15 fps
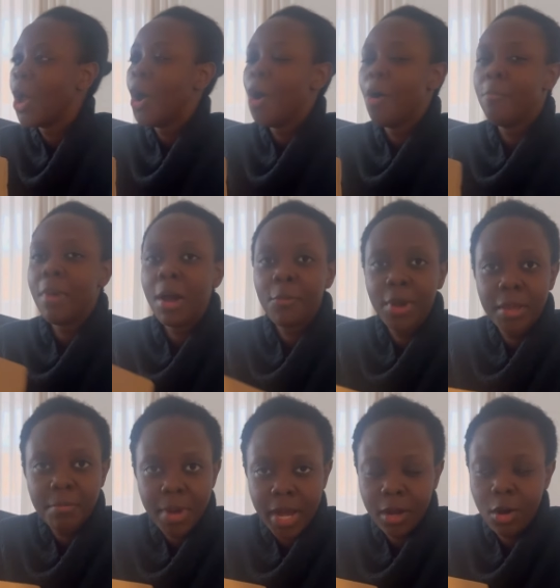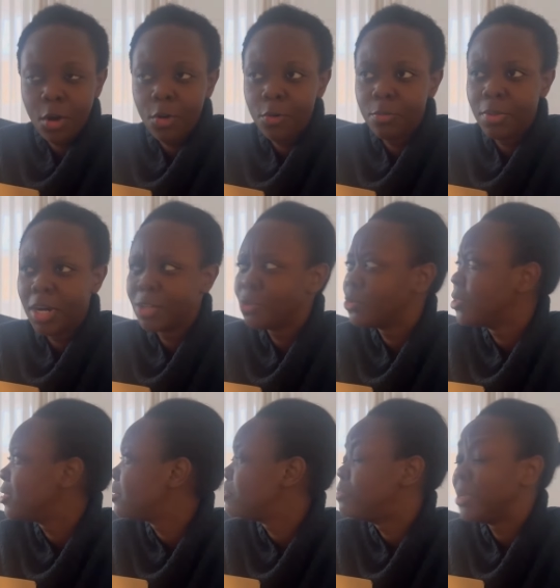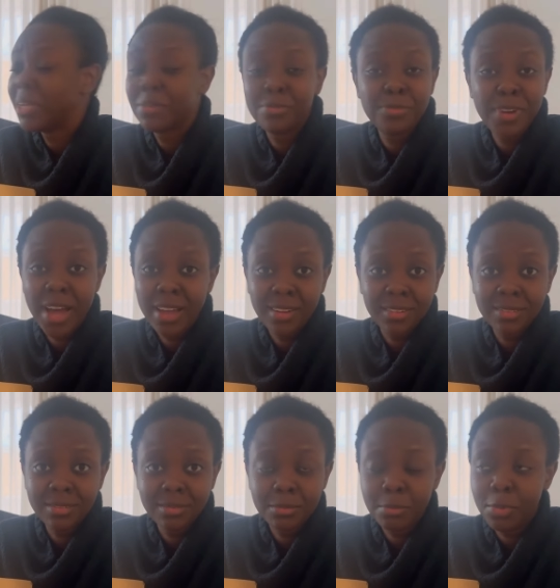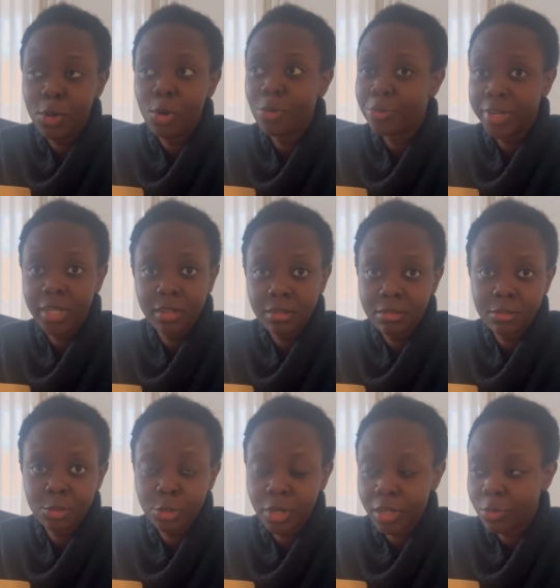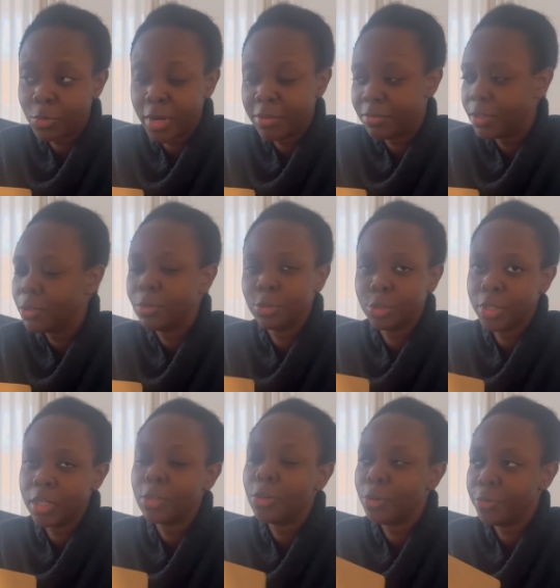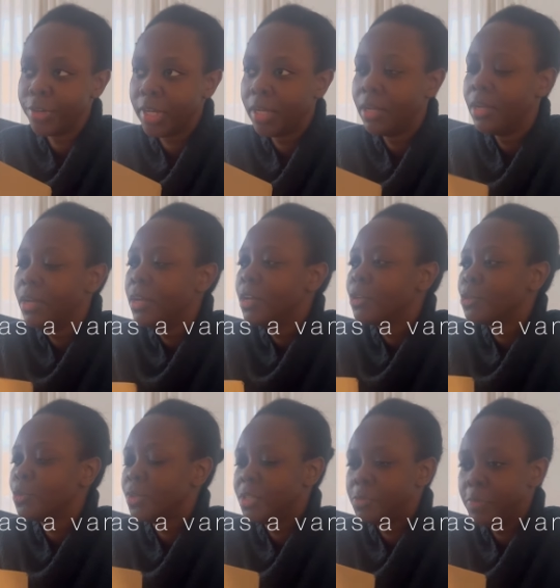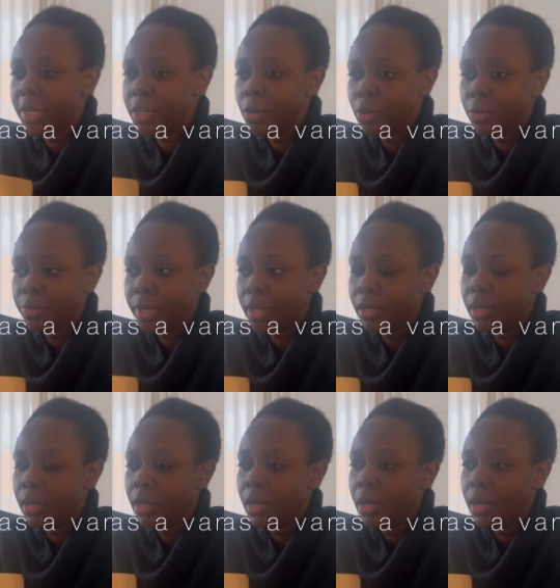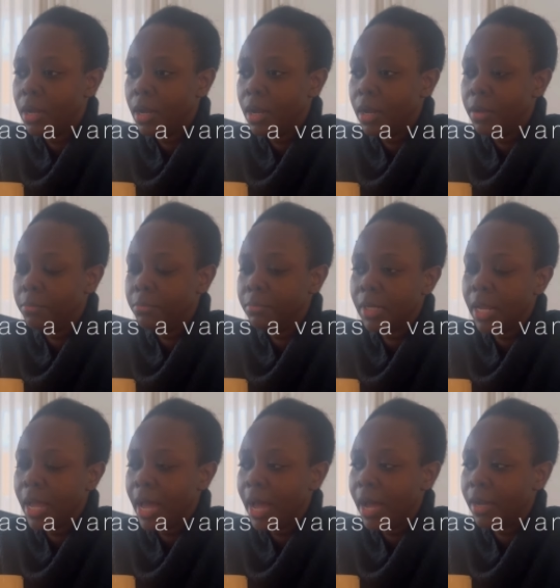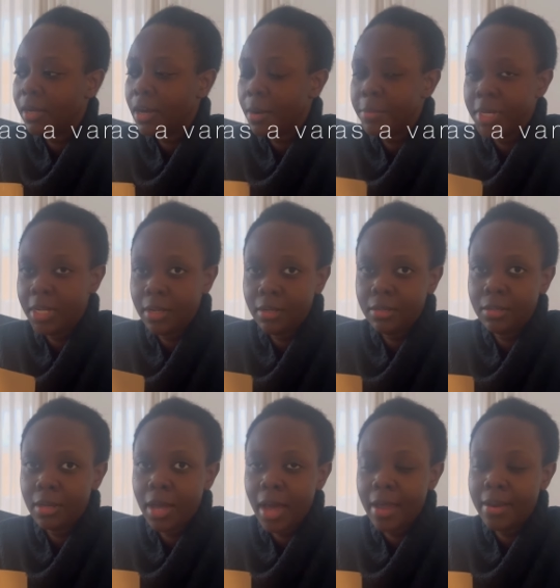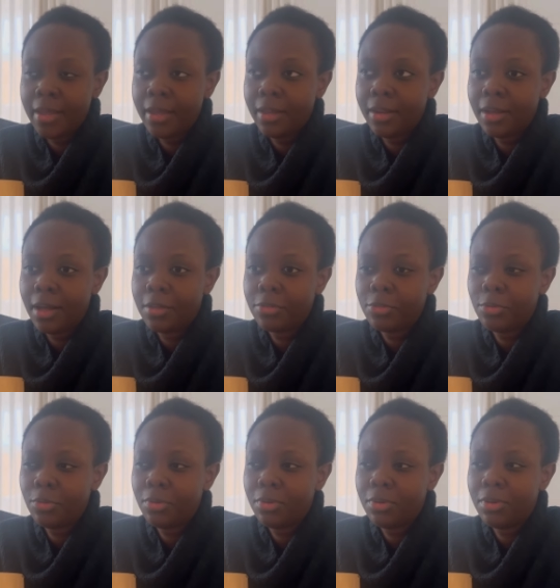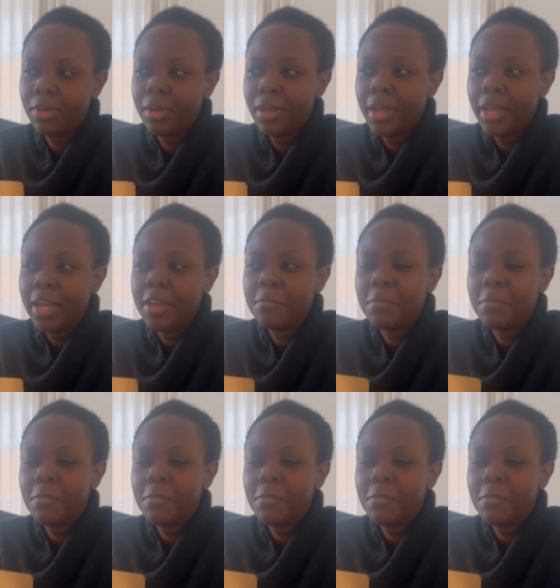On my way back home, I saw this big van, lorry, truck, whatever, not truck, lorry. Saw this big lorry um, coming in and then I thought it